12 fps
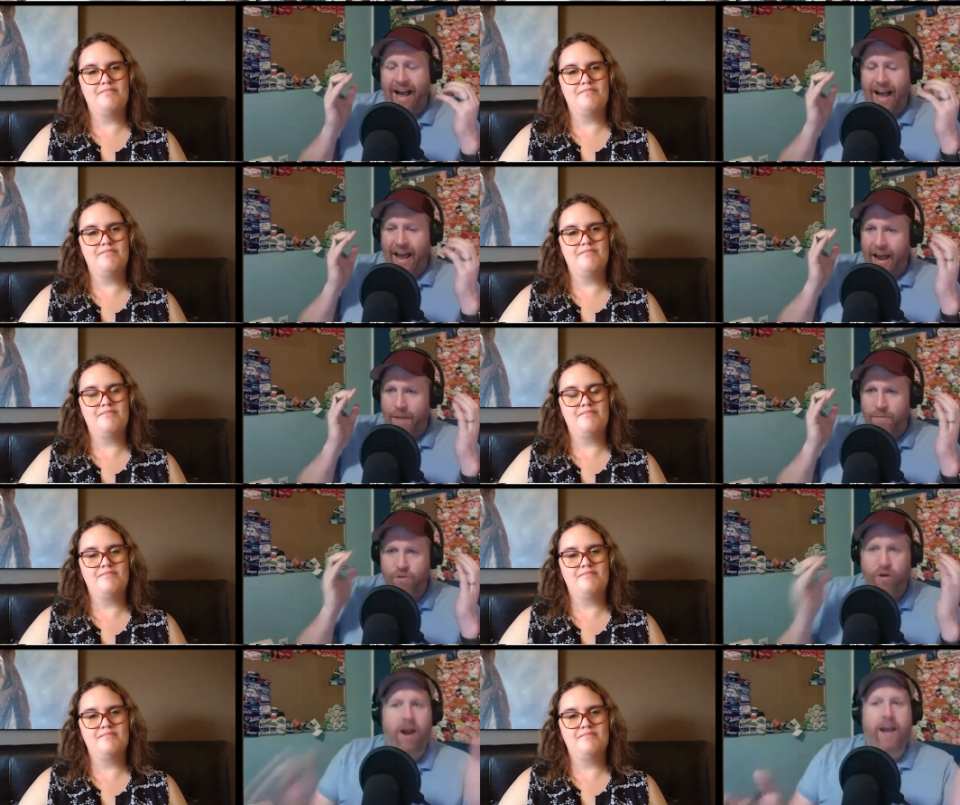Speaker 1: I, am
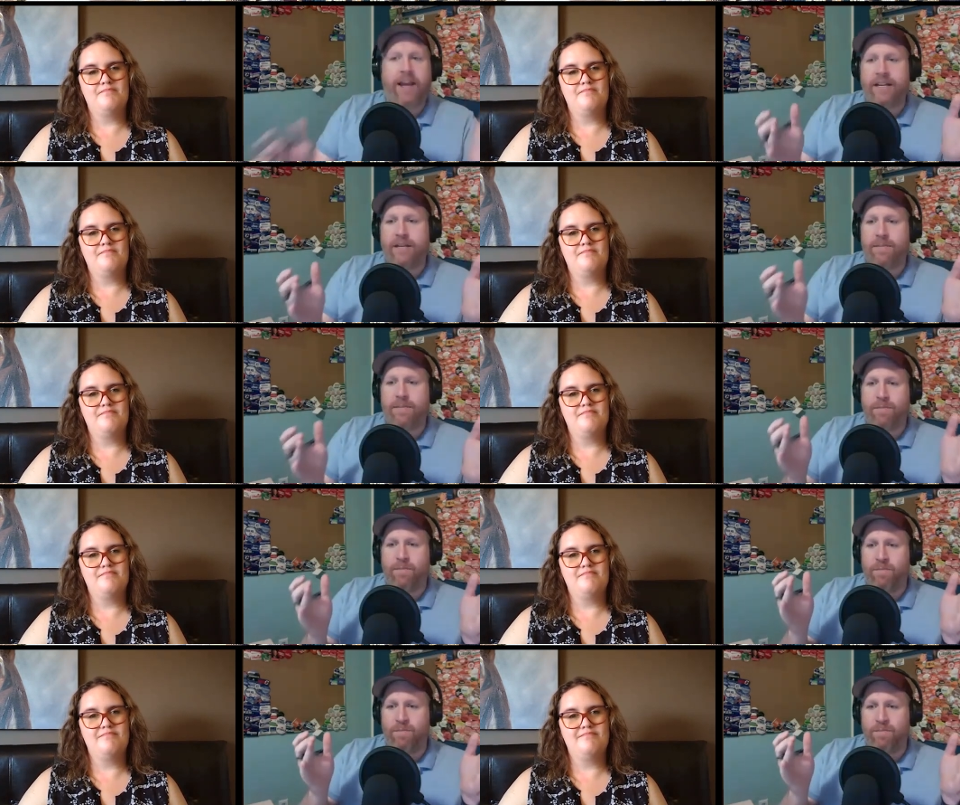trying to
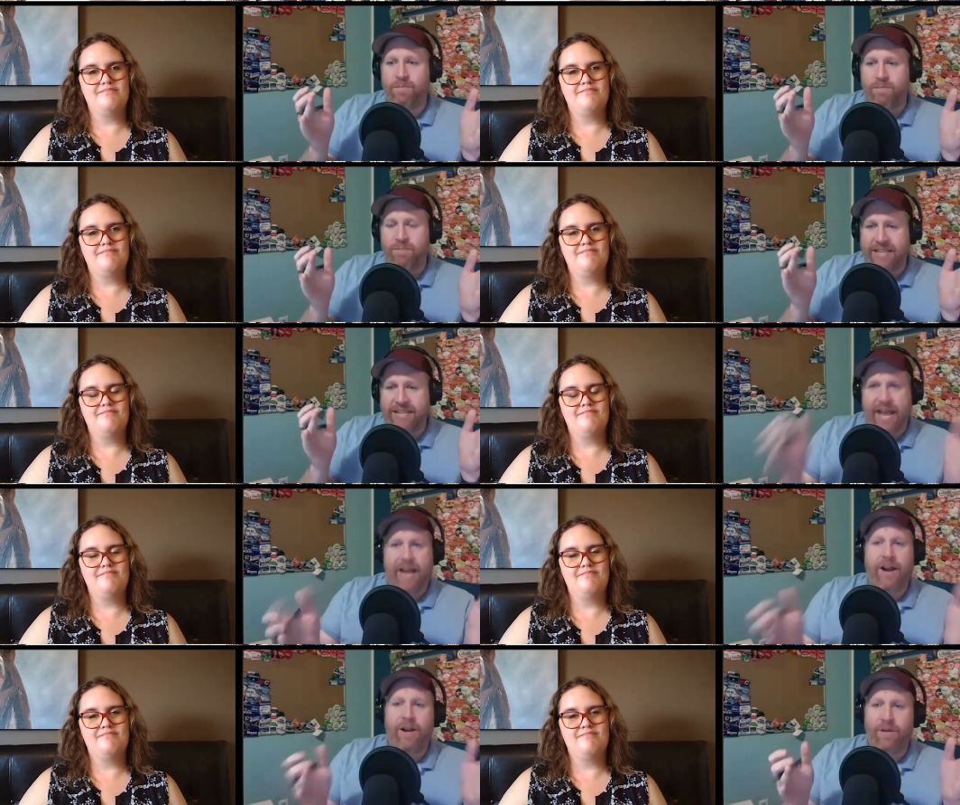
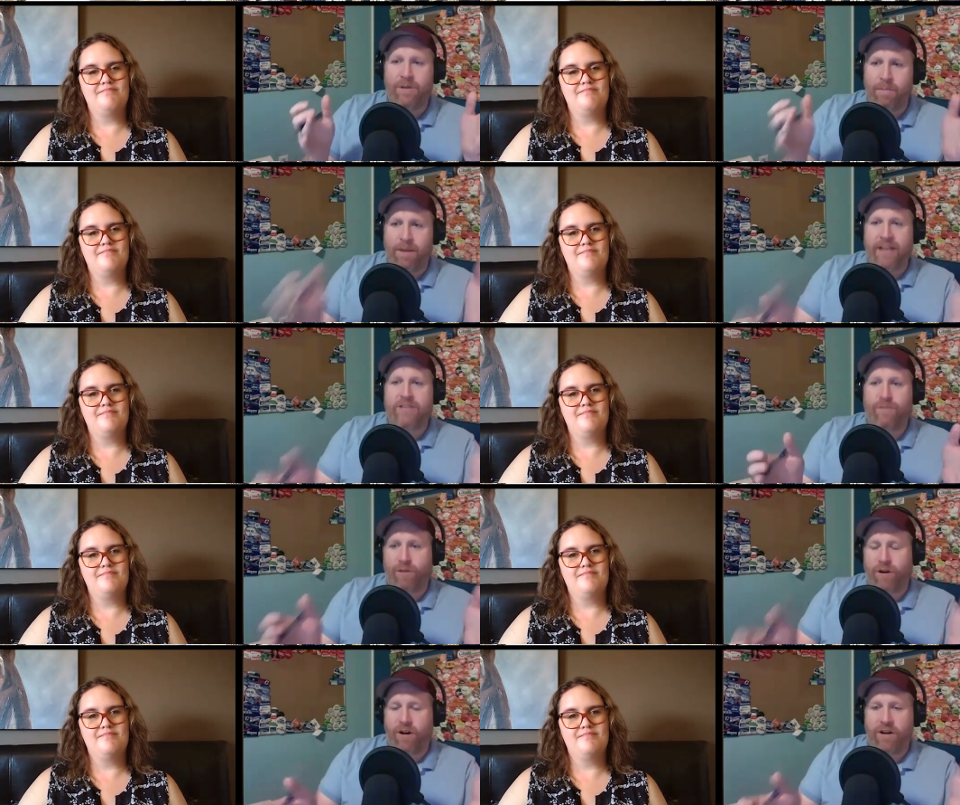get the best
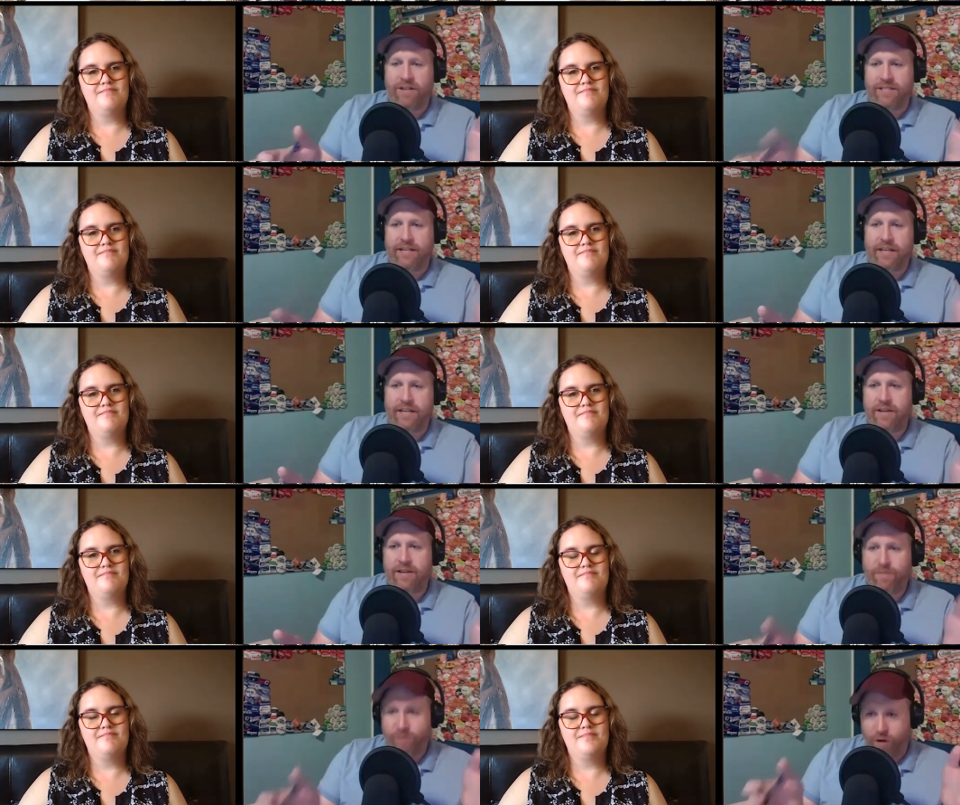for our
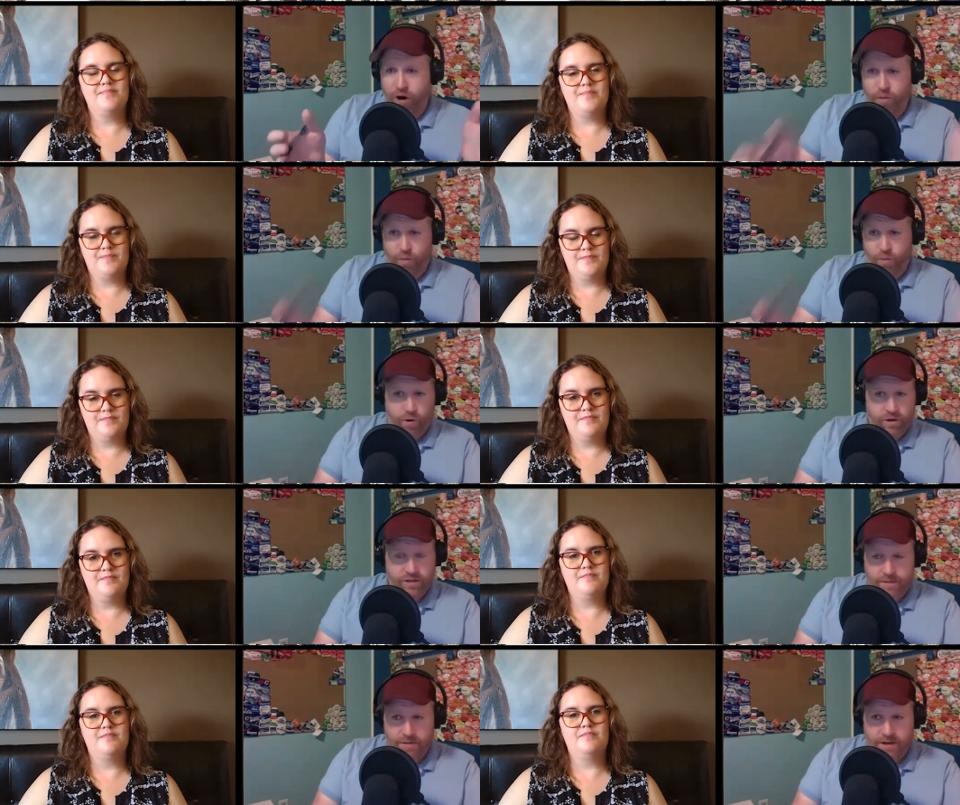city for our
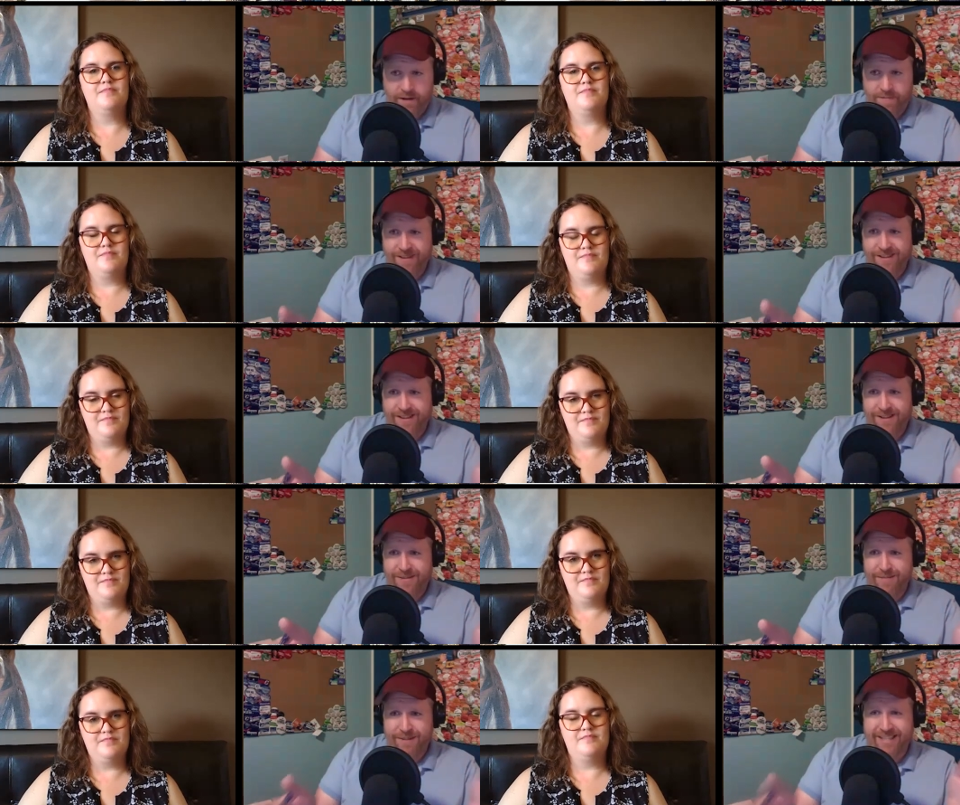wards i mean
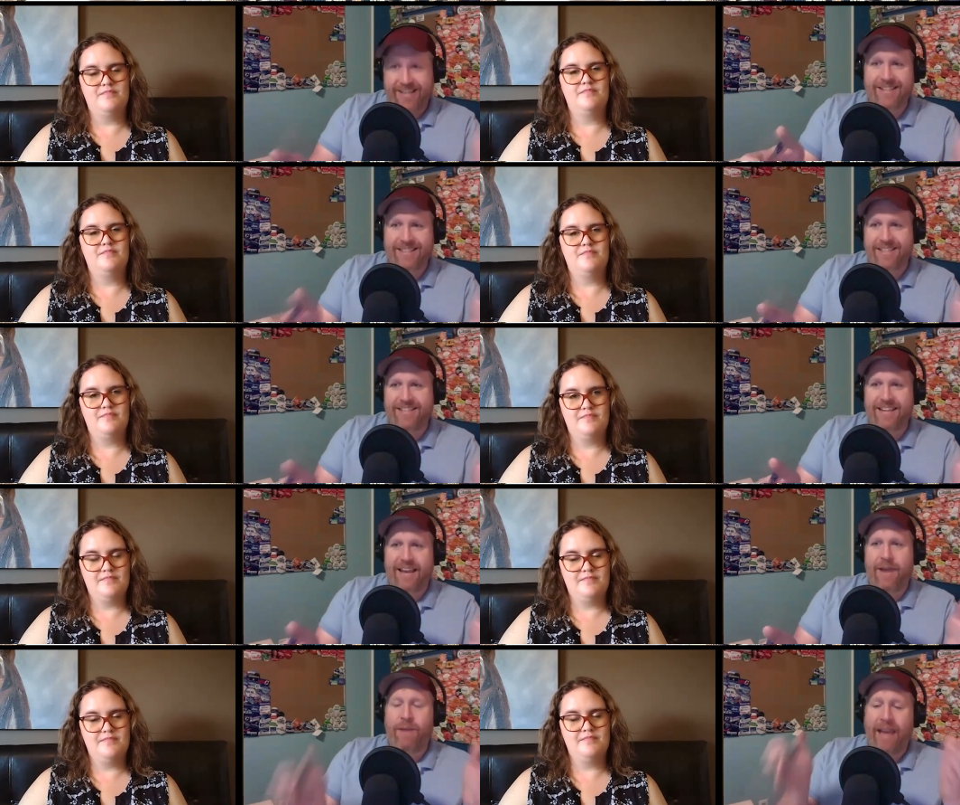but at the end of the
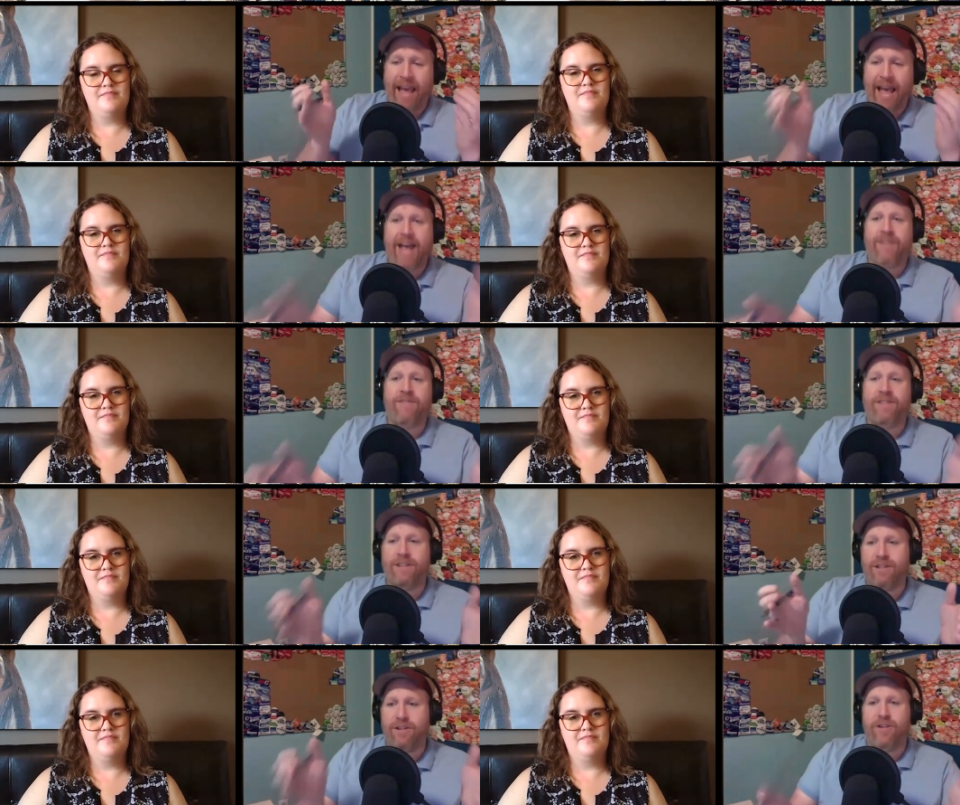day, we have to
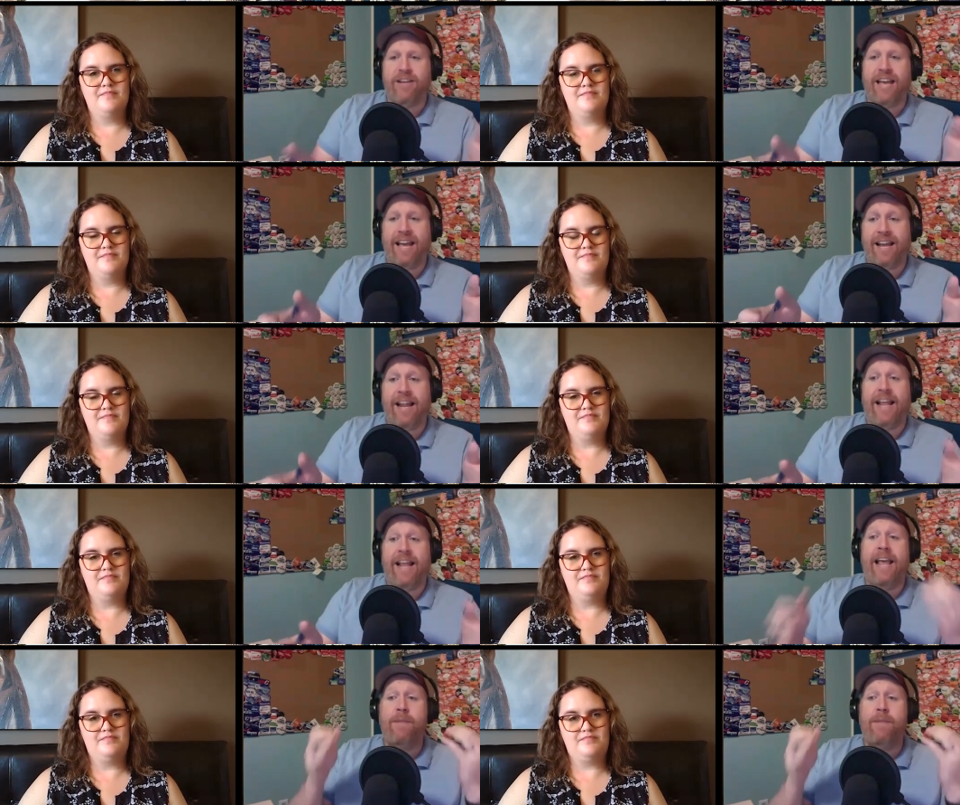look at
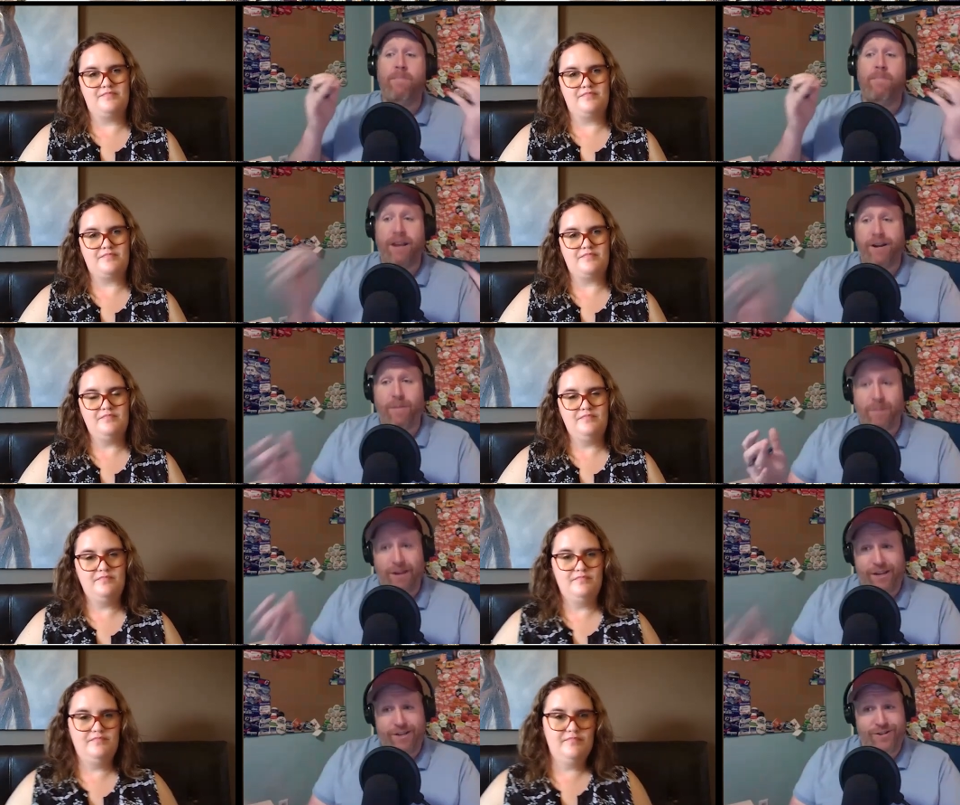a bigger
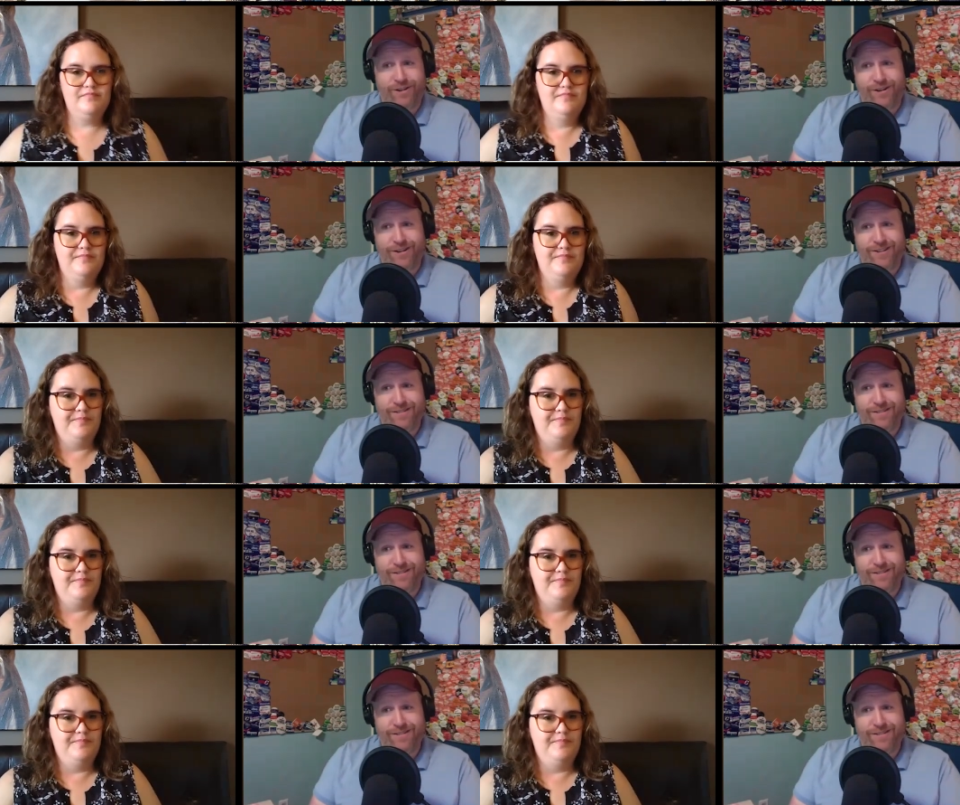picture.